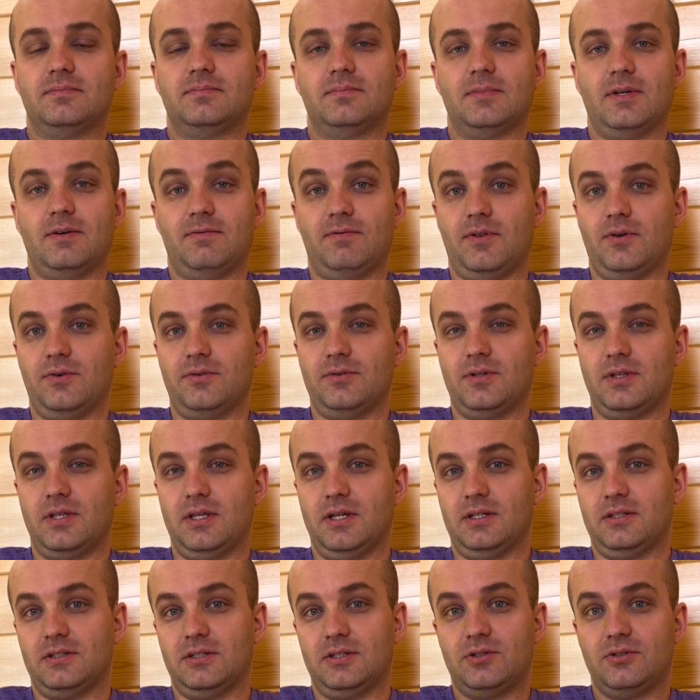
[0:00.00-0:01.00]
If those
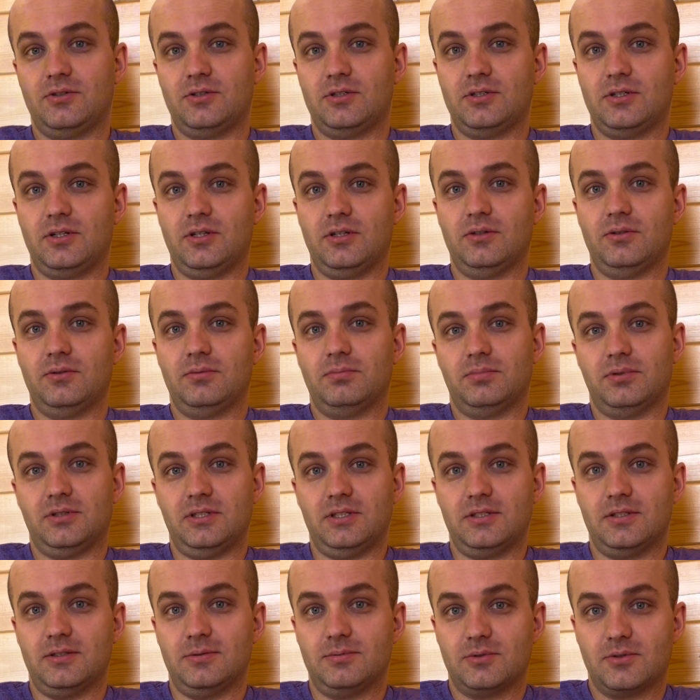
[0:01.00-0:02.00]
things interest you,
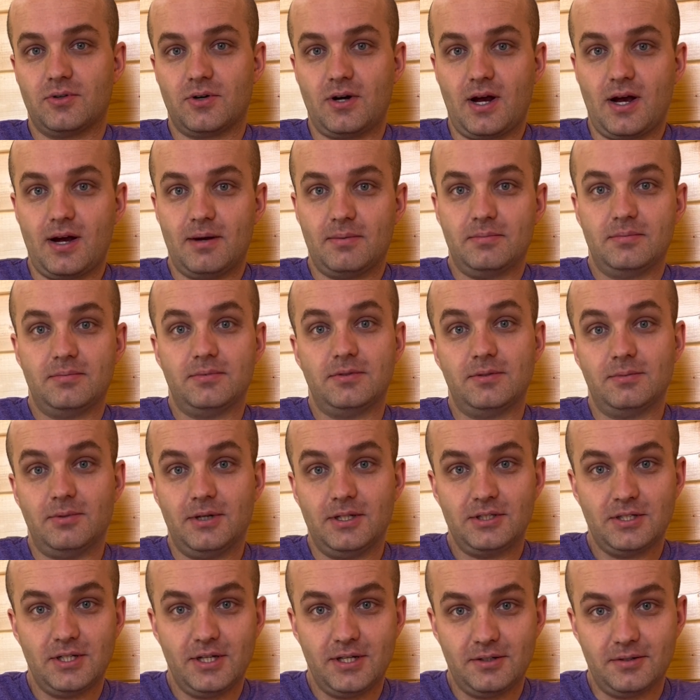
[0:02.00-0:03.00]
please subscribe to my
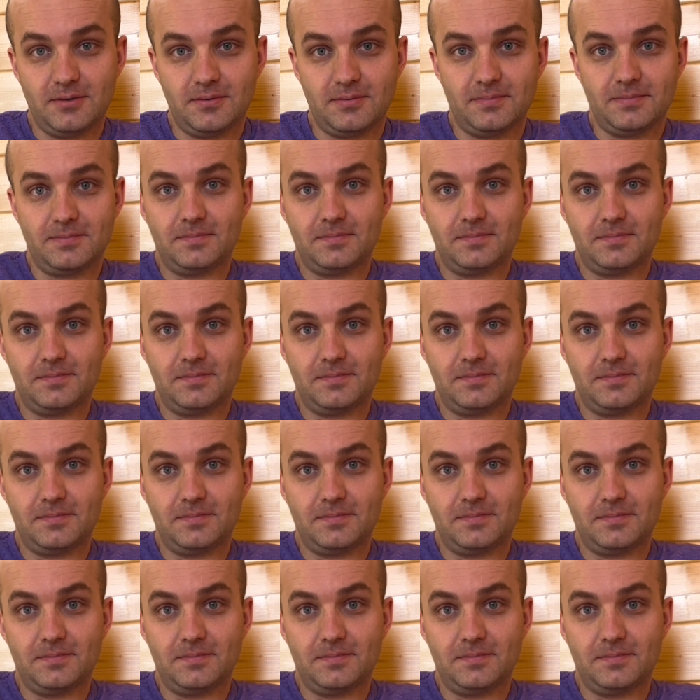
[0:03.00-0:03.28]
channel.